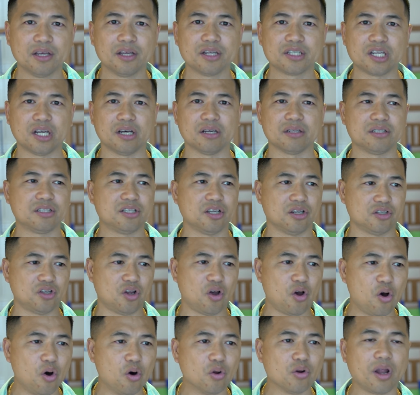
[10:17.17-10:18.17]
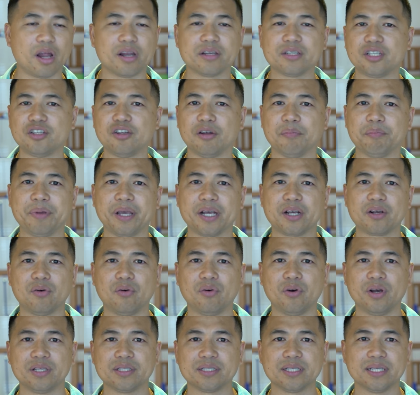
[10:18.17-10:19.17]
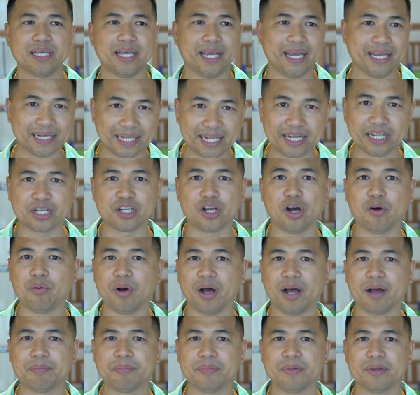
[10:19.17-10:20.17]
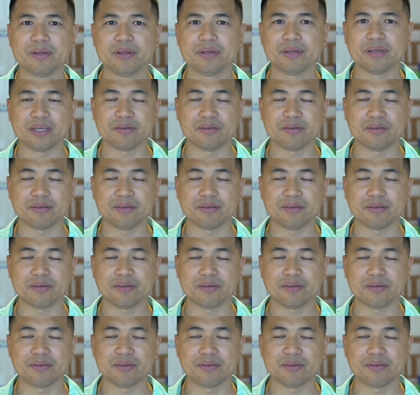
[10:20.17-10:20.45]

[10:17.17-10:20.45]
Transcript: to hold on to your Bitcoins and let it go up,